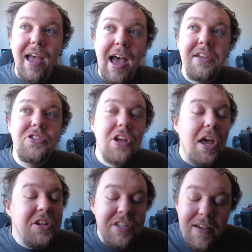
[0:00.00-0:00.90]
And
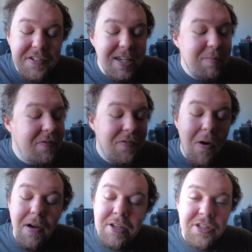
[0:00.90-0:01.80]
as I've said
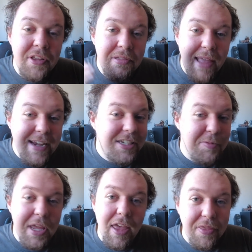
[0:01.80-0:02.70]
before, as the later
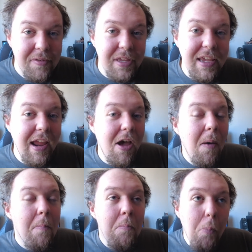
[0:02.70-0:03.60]
we get through the year,
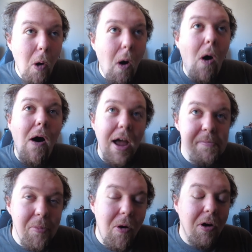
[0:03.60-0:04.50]
more and
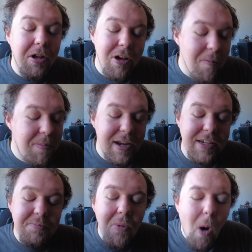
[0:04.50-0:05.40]
more
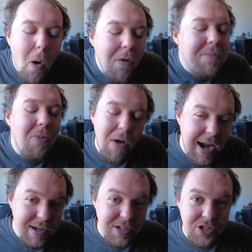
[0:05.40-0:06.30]
companies, more and more
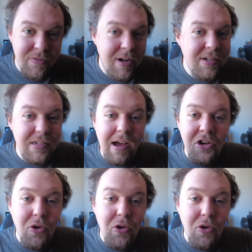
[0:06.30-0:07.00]
industries are